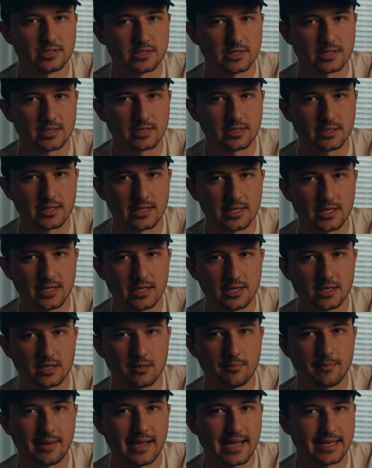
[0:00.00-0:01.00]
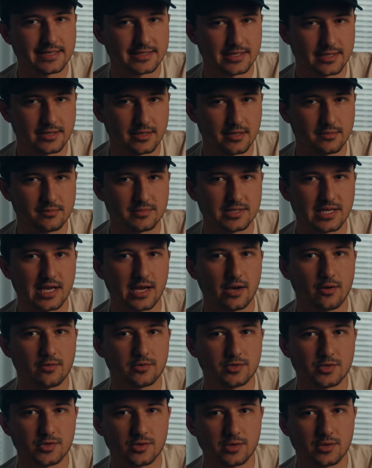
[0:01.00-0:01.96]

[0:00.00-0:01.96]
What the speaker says: easy to clean. The basket comes out,